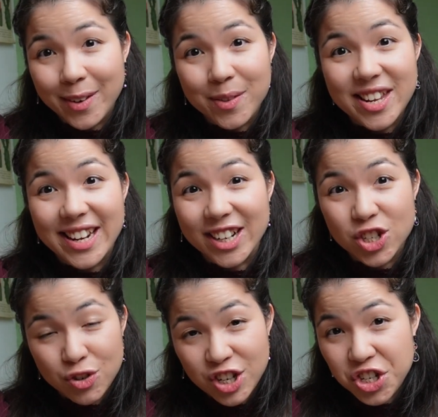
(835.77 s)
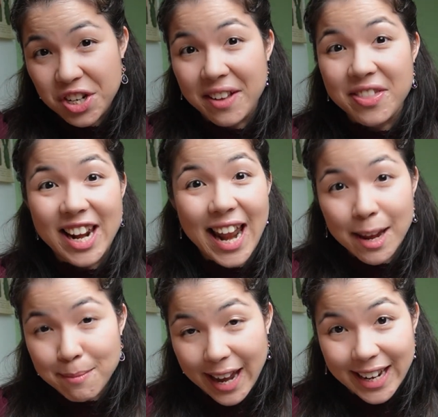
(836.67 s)
on the electrician and the
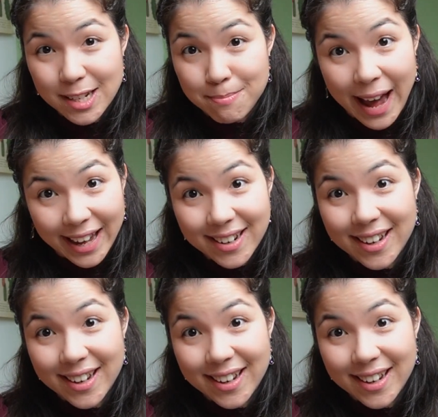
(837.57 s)
limelight man,